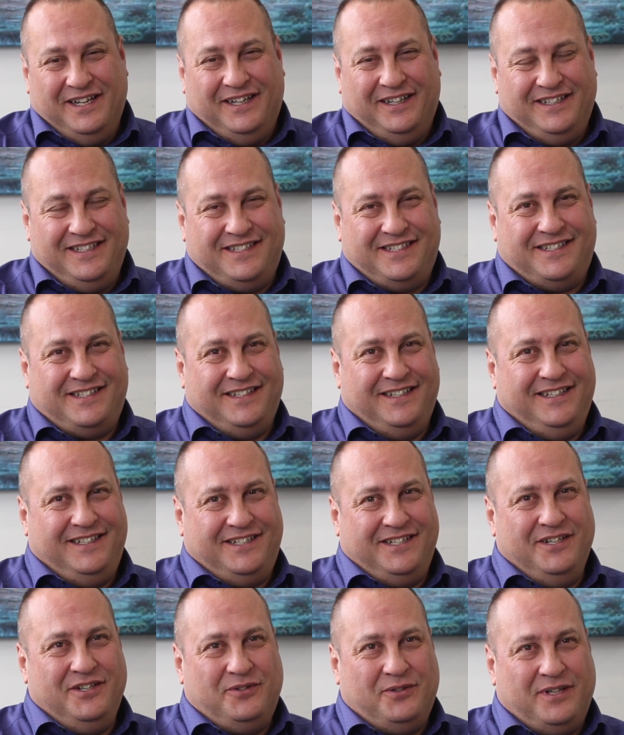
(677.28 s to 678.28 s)

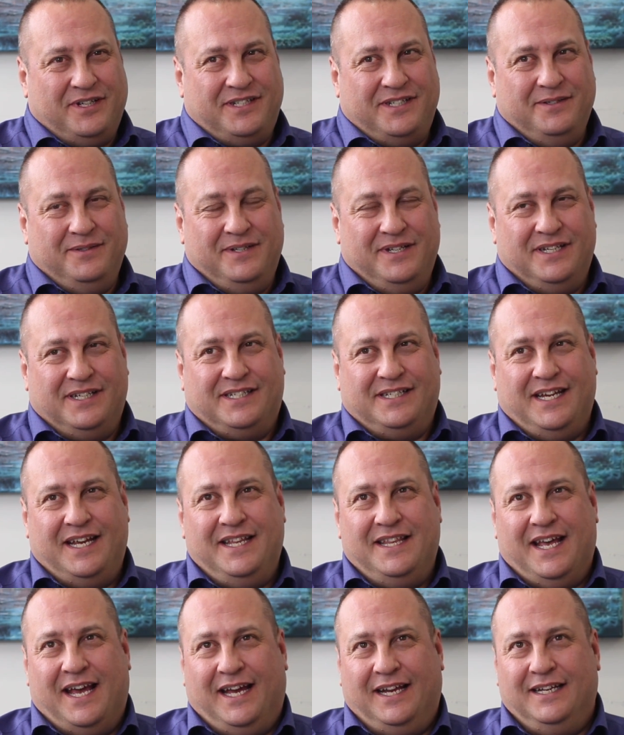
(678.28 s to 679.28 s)
It's interesting when you say
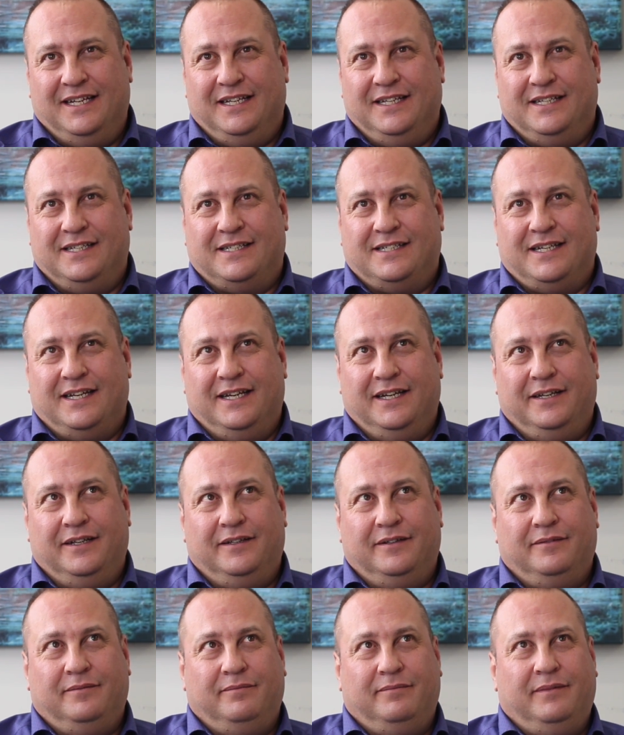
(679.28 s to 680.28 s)
that. It's like,
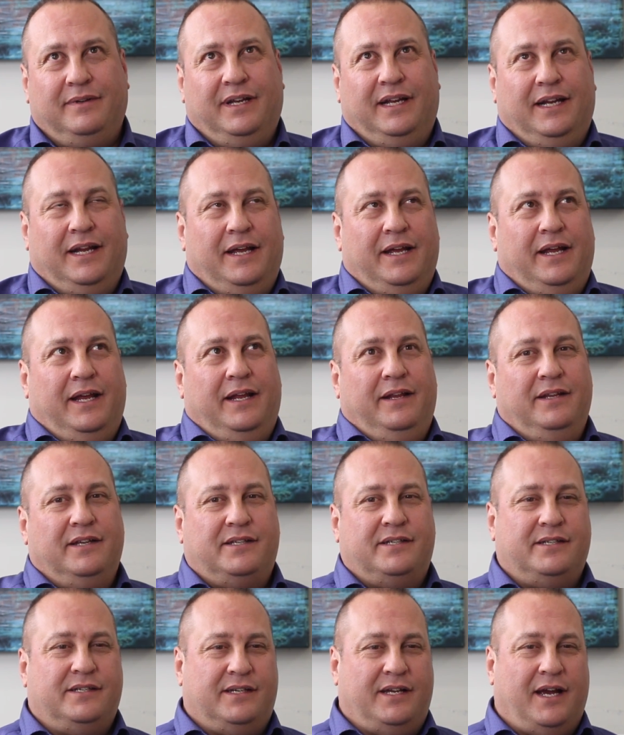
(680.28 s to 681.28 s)
and
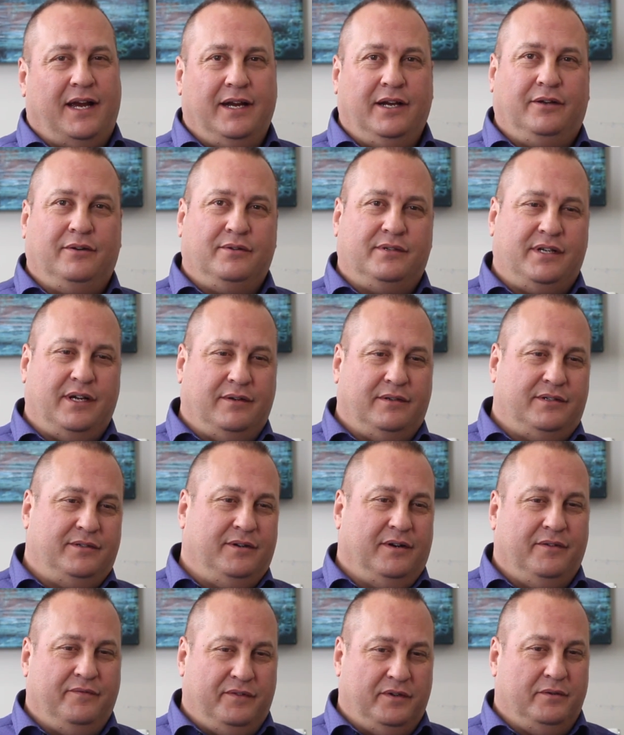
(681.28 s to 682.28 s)
this is kind of goes out
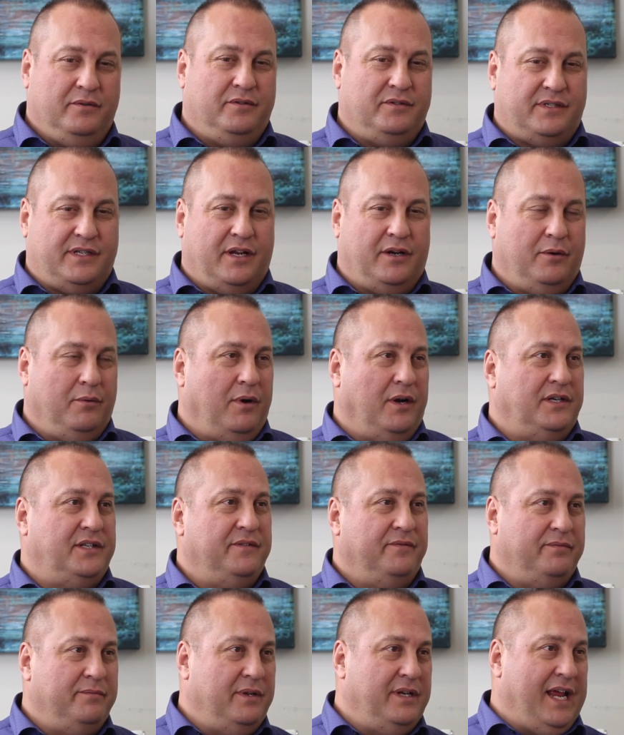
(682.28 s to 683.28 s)
to our viewers that are
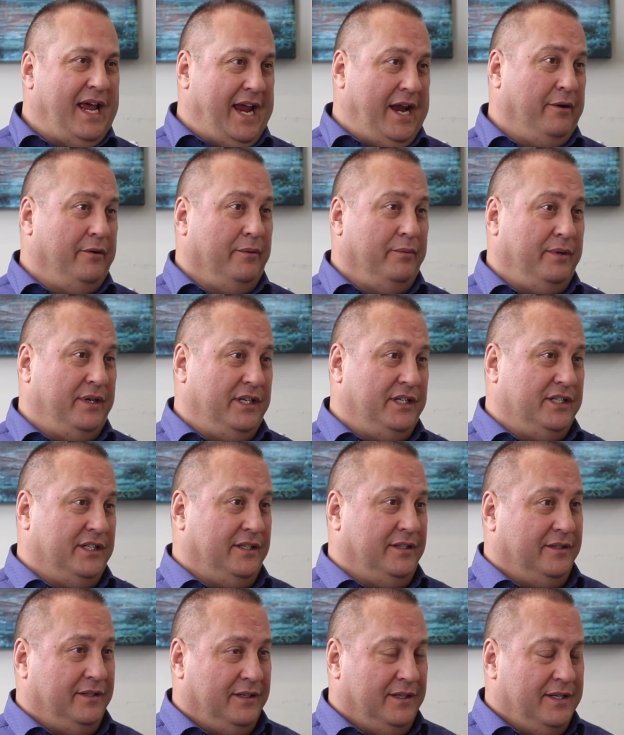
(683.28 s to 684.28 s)
watching from the Niagara
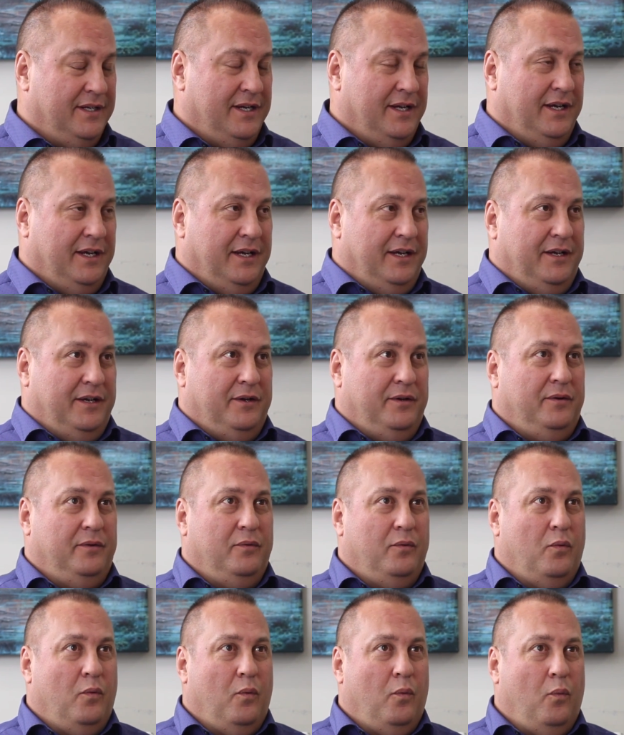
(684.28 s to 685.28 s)
region.
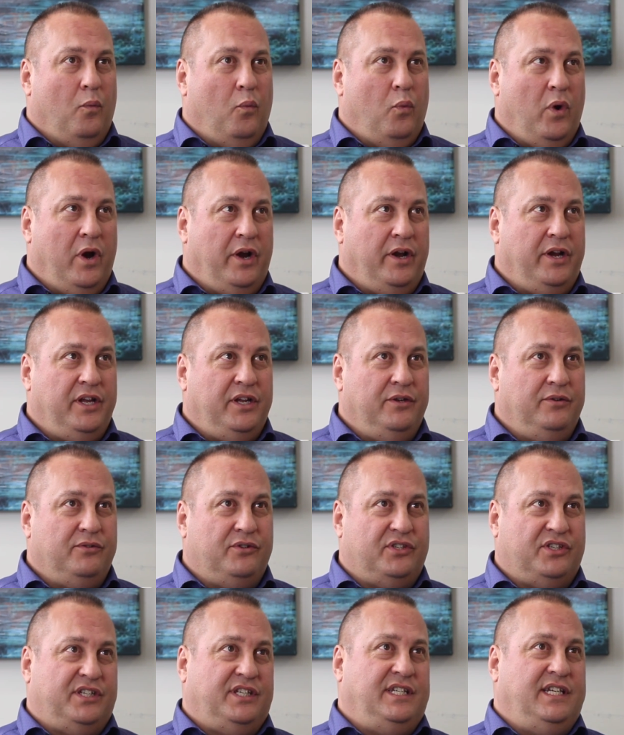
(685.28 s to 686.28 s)
Where do you
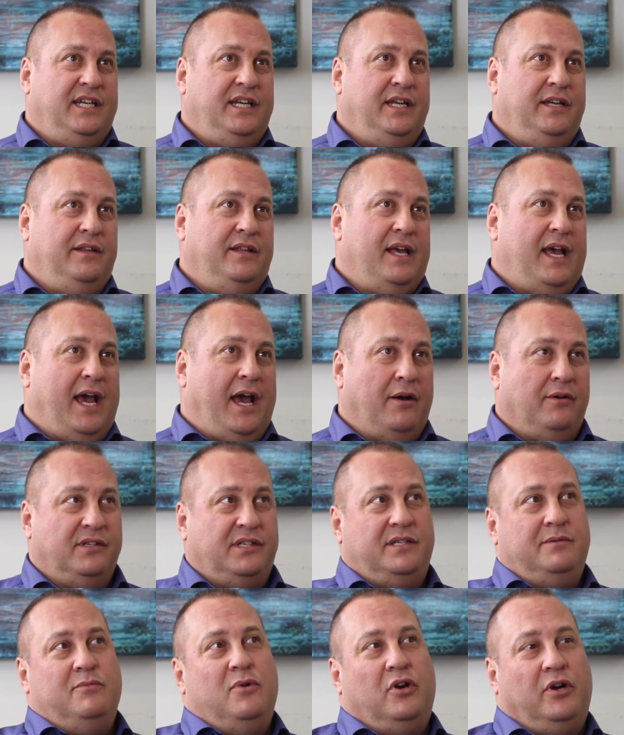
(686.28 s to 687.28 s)
see the
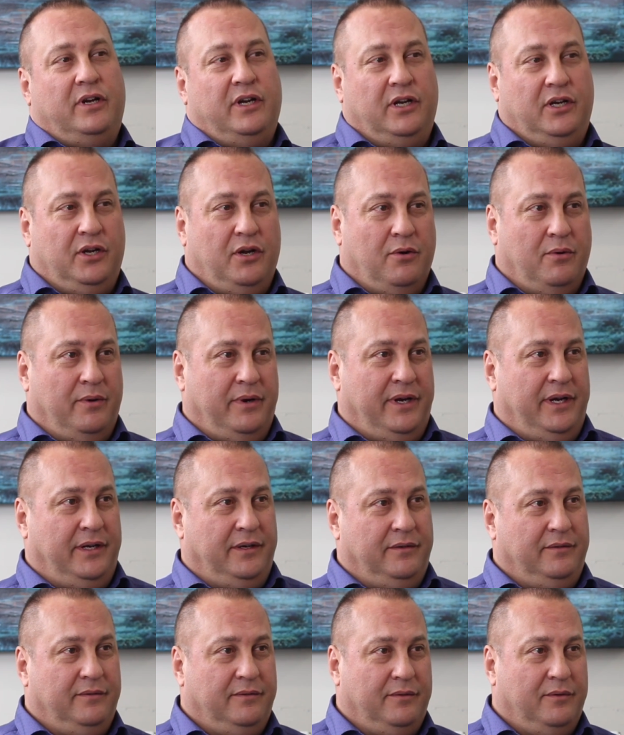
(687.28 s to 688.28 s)
housing market
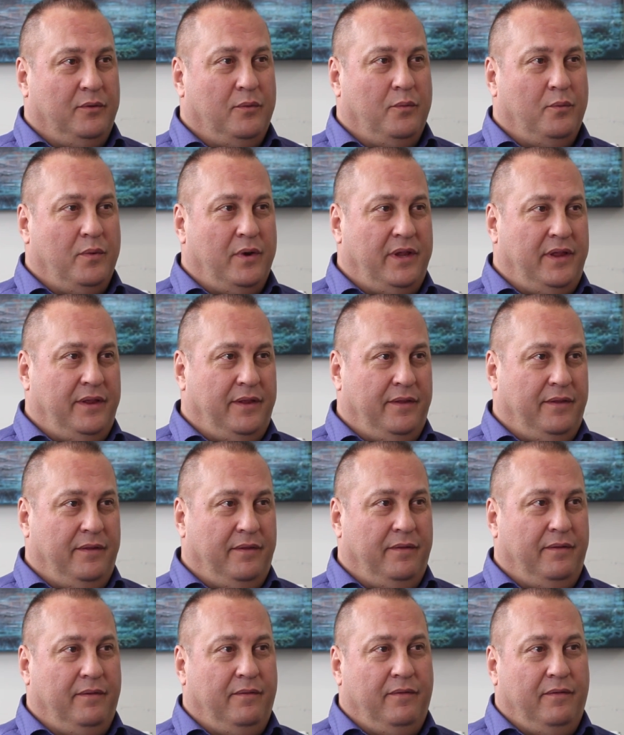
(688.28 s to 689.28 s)
going
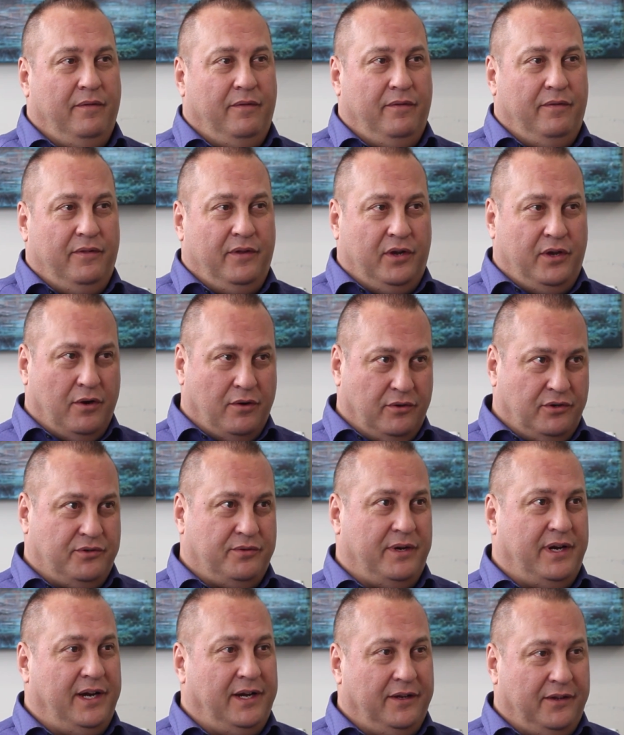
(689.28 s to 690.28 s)
when the GO
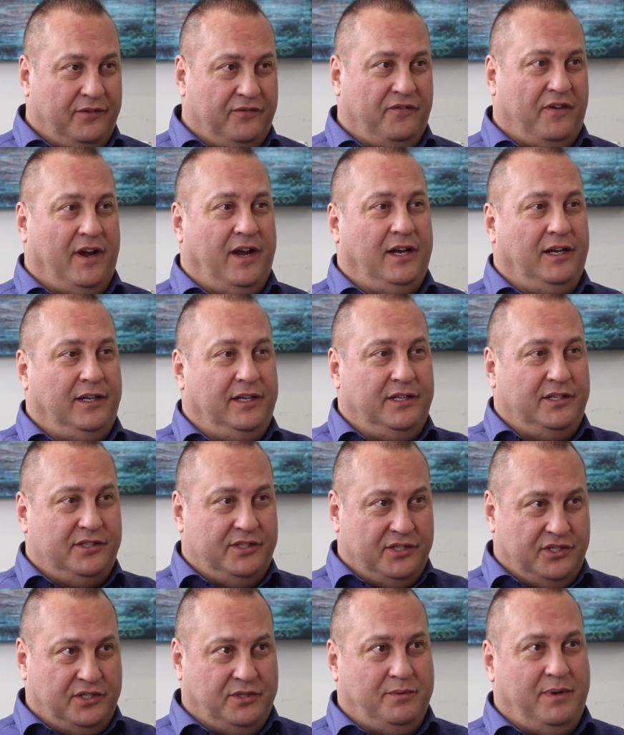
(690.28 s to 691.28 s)
train is finally
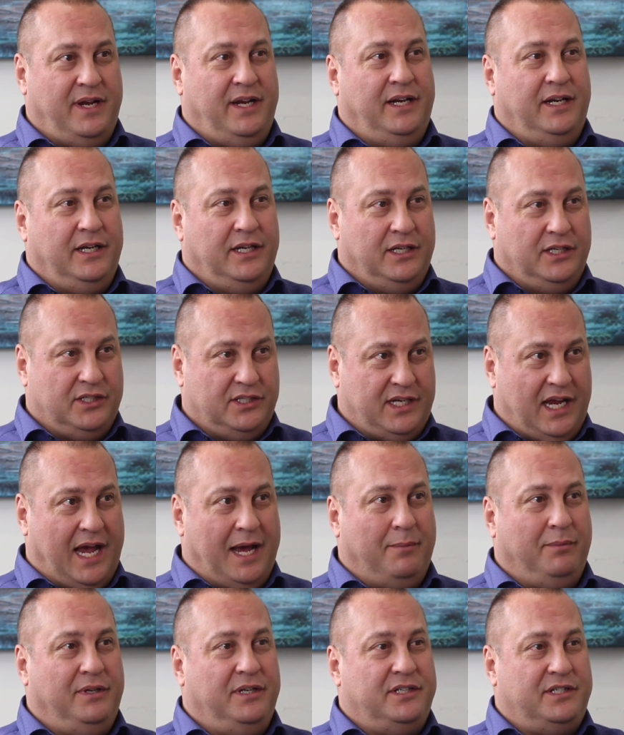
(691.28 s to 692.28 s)
situated and
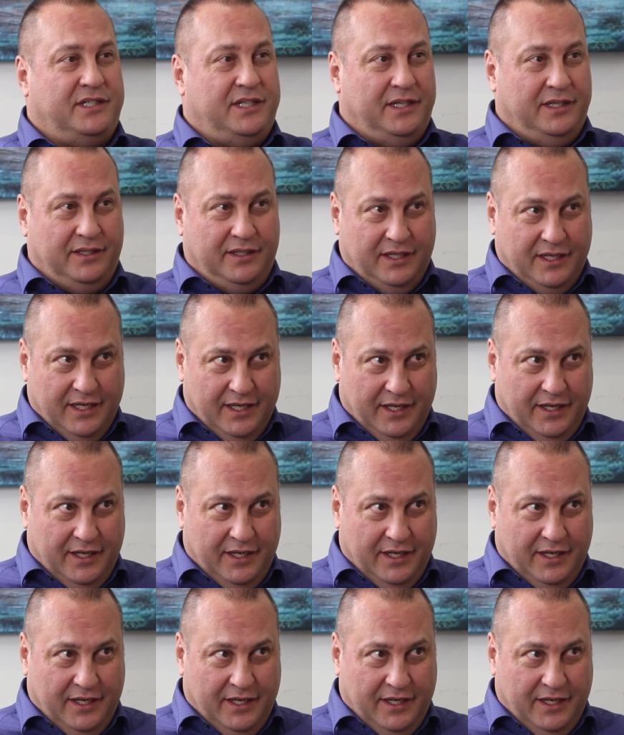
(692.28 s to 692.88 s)
established and